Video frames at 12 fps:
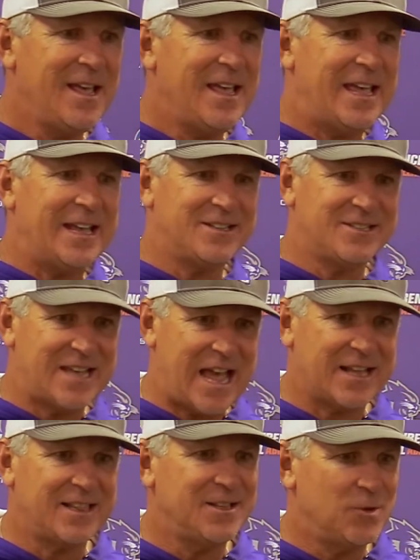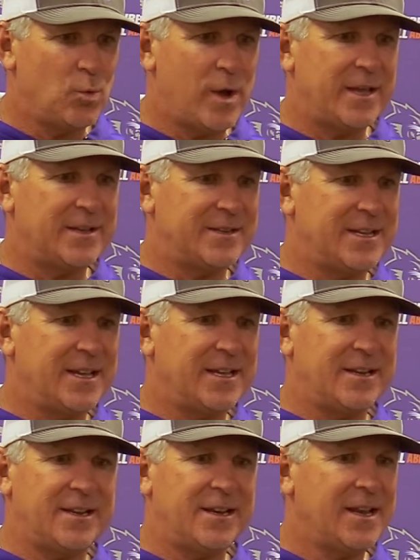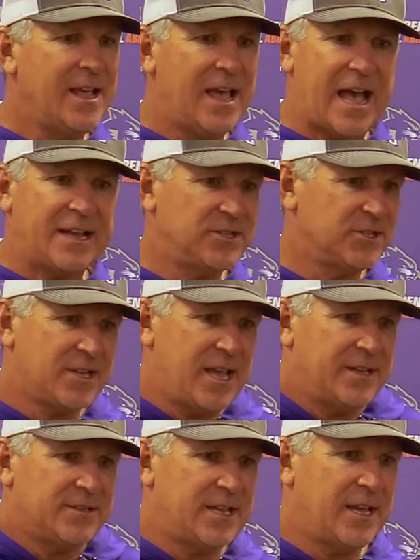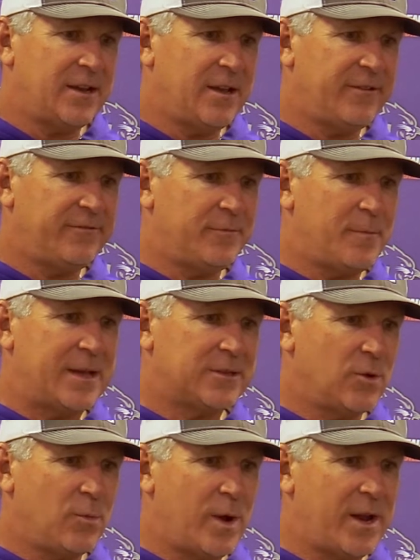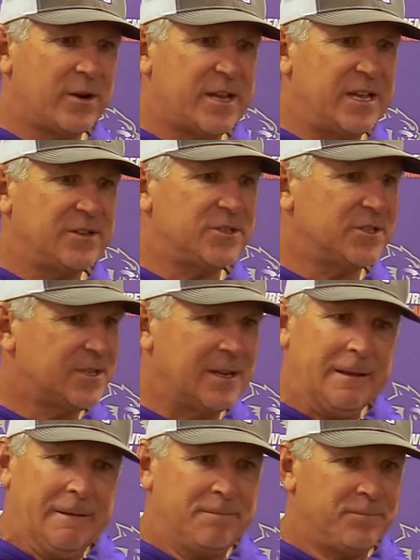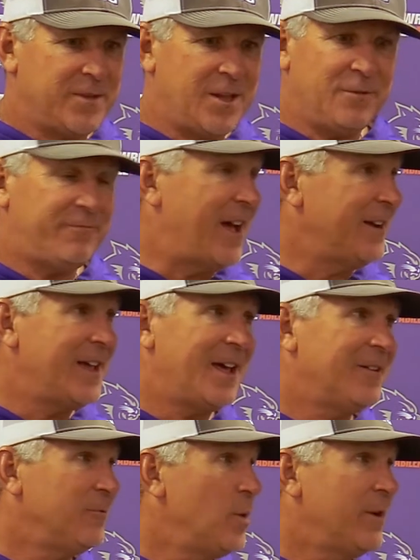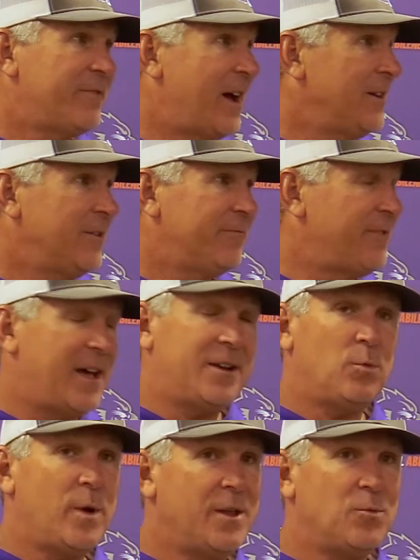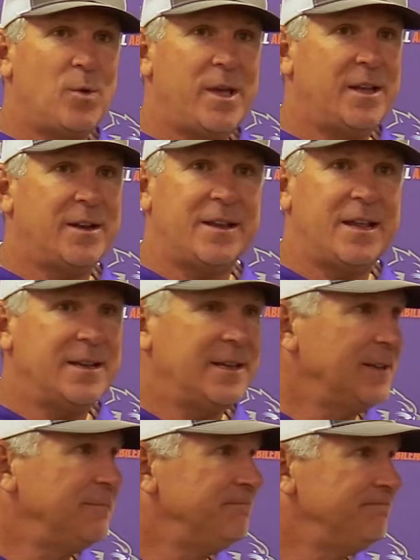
exactly the way it did. And I just can't say enough about the way our kids just you know, found a way to win, and they did.